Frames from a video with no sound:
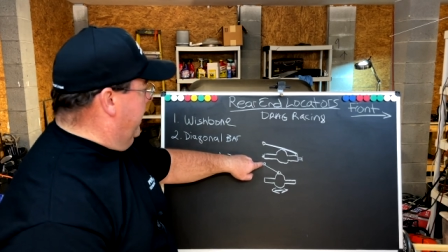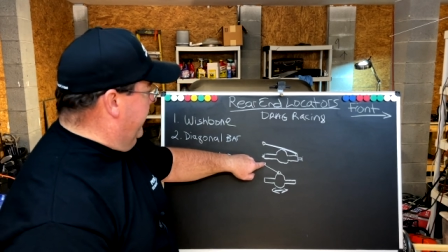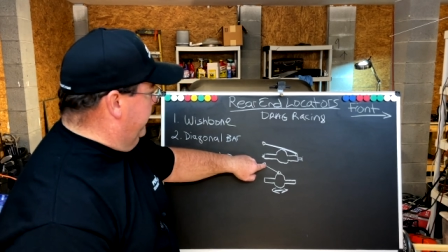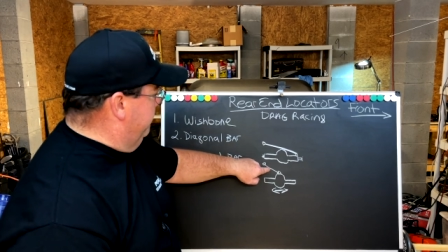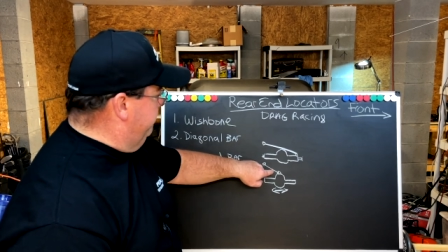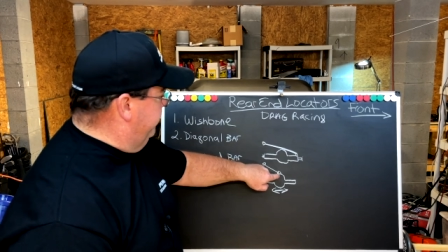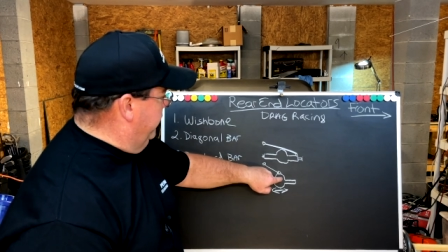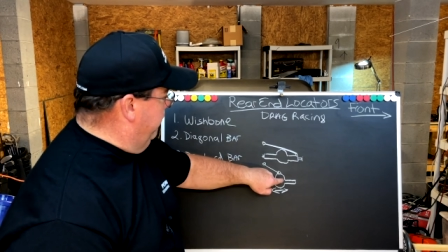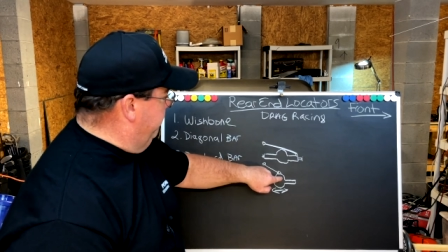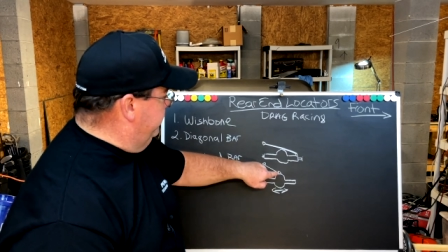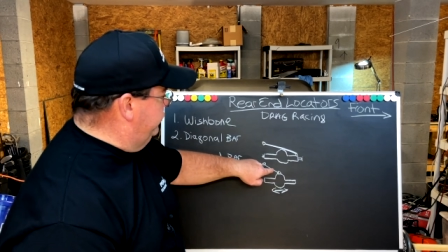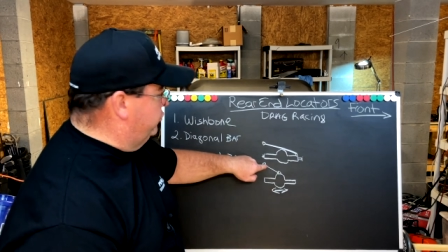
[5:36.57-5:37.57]
and a
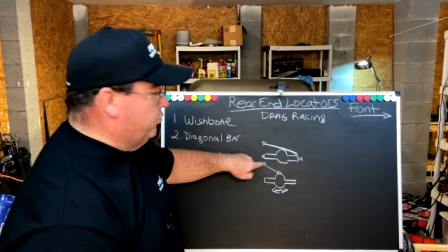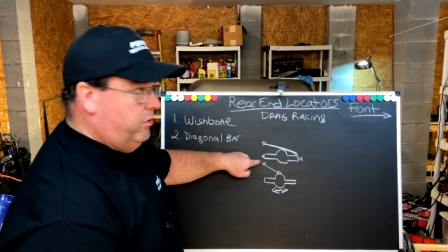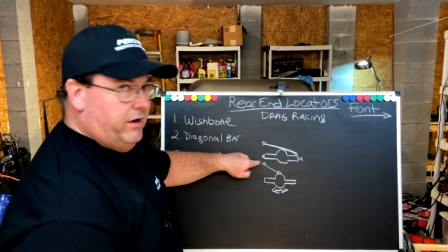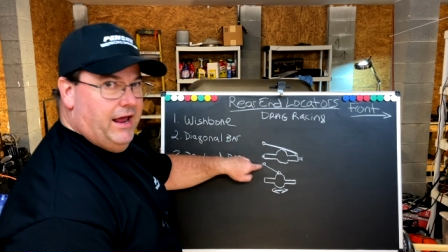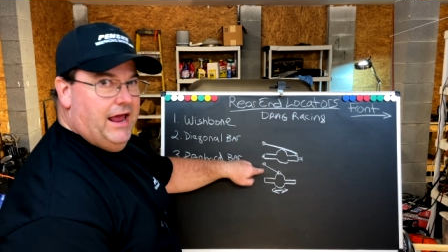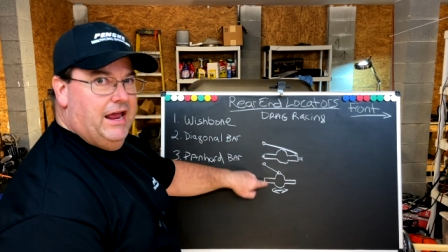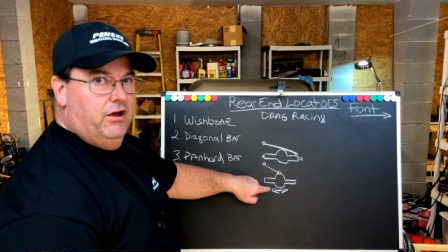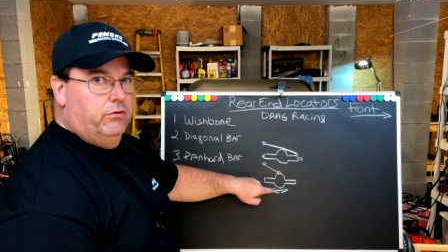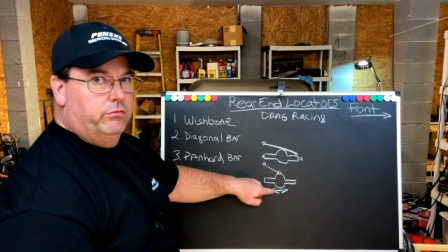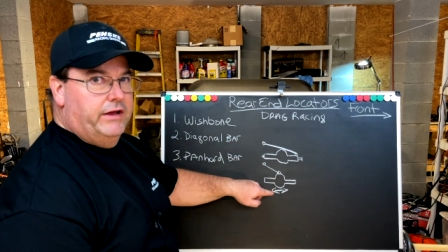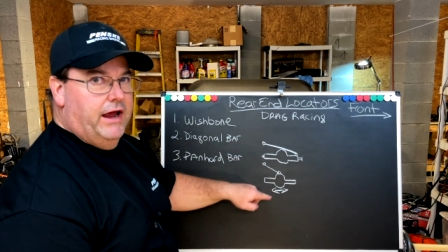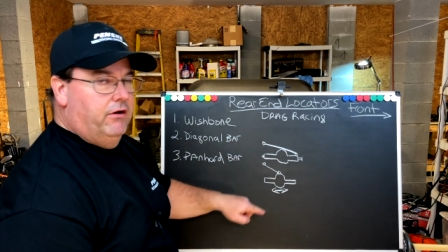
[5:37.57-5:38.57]
very short
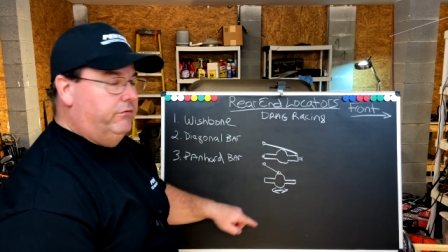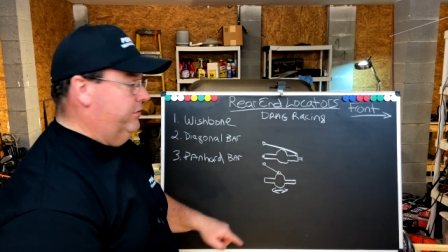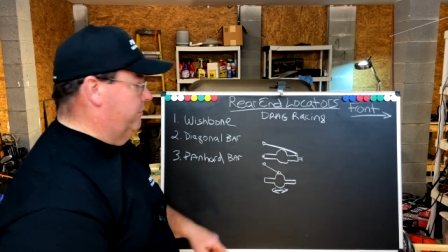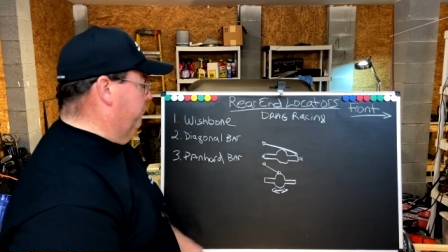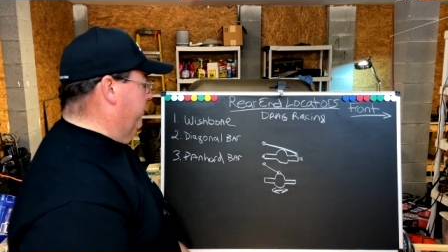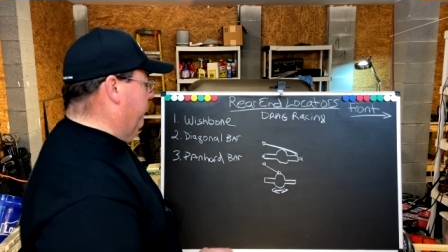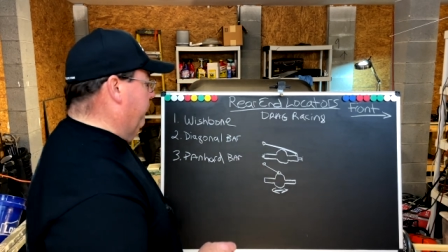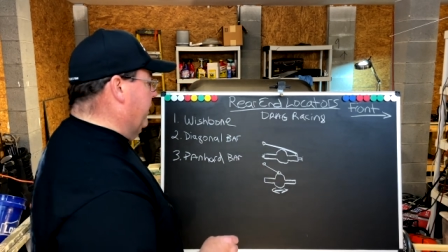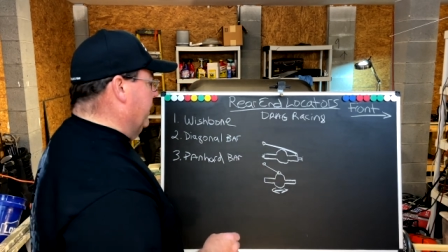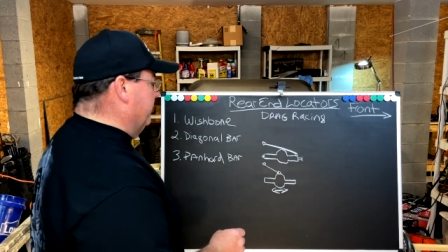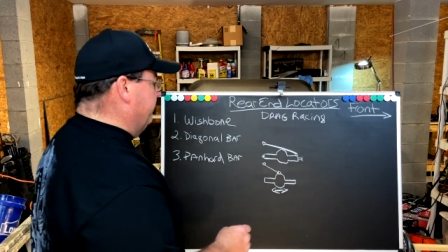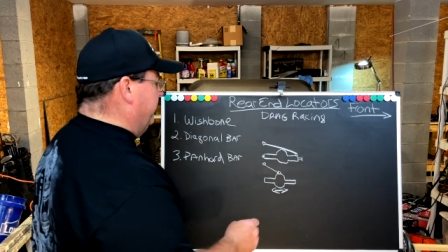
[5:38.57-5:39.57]
angle down to the rear
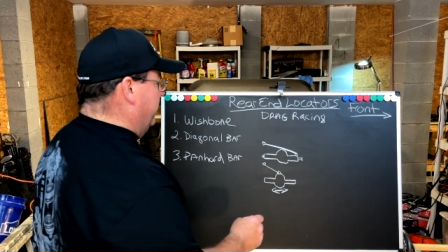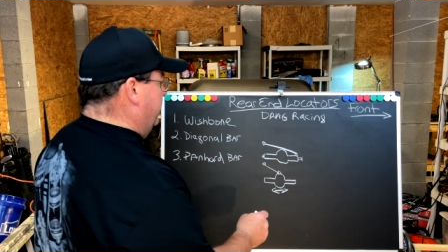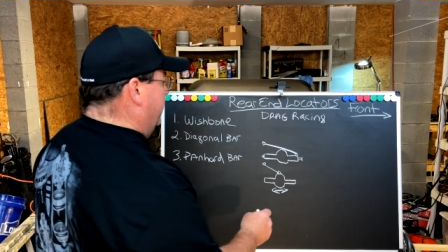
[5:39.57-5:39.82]
end,